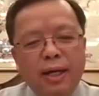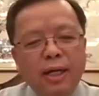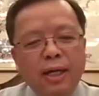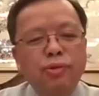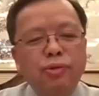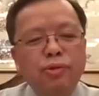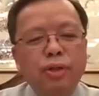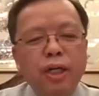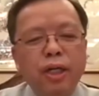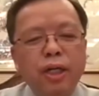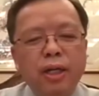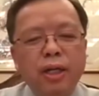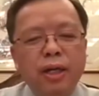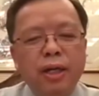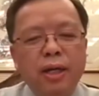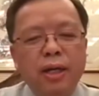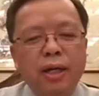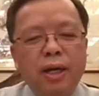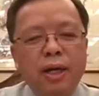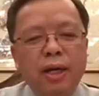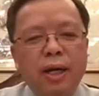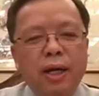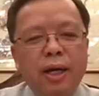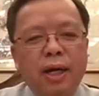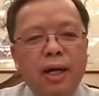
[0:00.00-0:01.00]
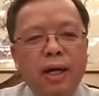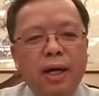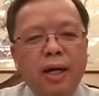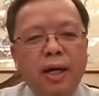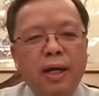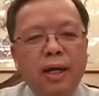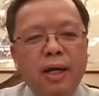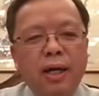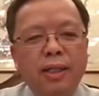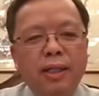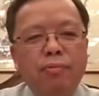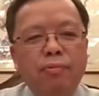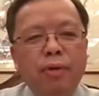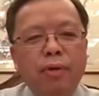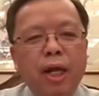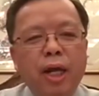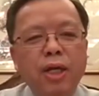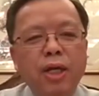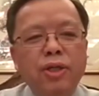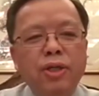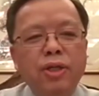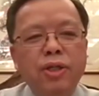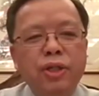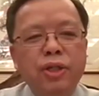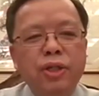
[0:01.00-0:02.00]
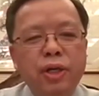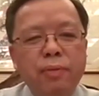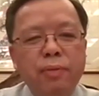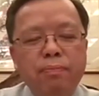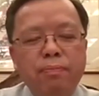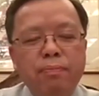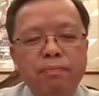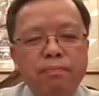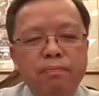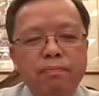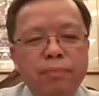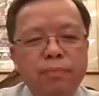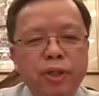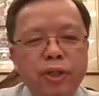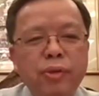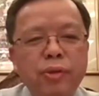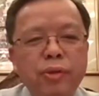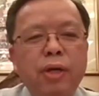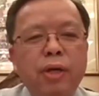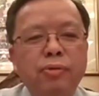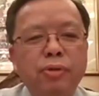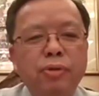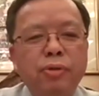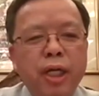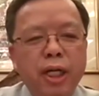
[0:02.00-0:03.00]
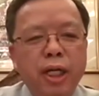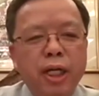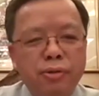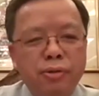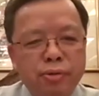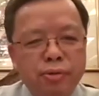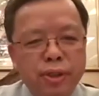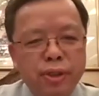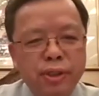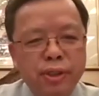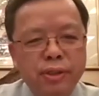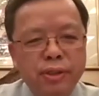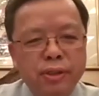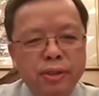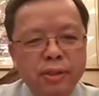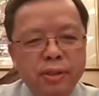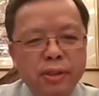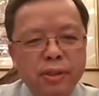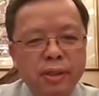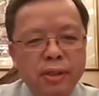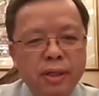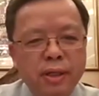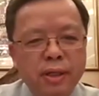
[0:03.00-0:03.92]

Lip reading: Actually, the relationship between our two countries